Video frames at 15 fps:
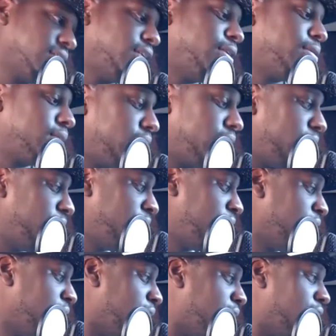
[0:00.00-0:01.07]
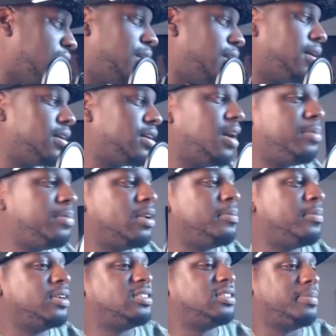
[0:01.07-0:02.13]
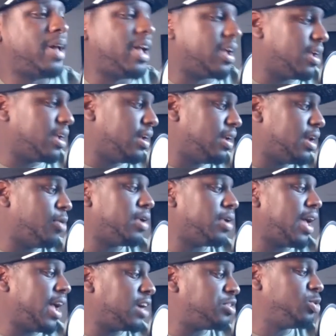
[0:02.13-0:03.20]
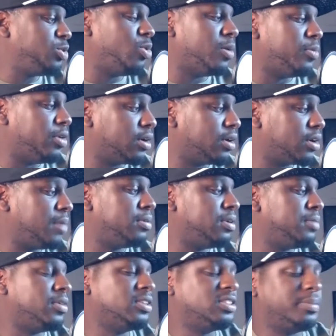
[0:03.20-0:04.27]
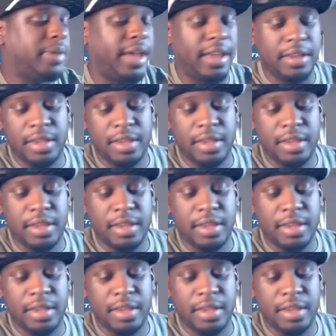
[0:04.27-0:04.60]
Okay. A couple of months back, and I want to ask you one more. A couple of months back,